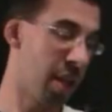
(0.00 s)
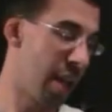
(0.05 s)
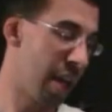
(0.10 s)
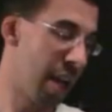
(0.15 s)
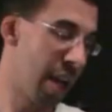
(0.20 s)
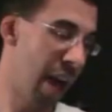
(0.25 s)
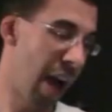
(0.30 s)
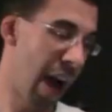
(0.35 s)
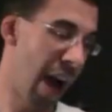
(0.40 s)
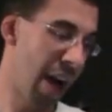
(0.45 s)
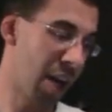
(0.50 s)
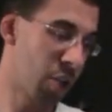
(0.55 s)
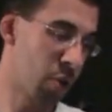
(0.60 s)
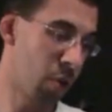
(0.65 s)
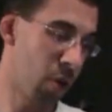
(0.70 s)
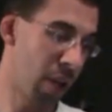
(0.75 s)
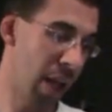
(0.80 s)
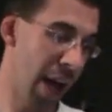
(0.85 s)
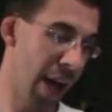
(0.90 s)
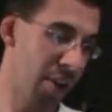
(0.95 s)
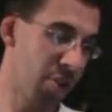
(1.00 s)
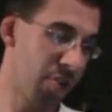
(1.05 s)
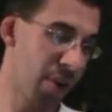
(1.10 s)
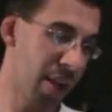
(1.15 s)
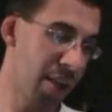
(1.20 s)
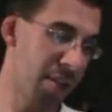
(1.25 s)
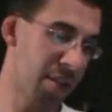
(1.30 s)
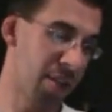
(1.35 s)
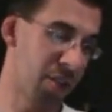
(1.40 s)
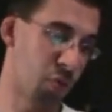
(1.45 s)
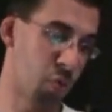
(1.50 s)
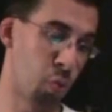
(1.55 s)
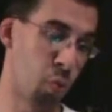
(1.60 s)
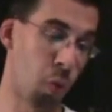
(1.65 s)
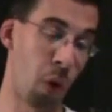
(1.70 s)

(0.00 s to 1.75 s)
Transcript: The actual address is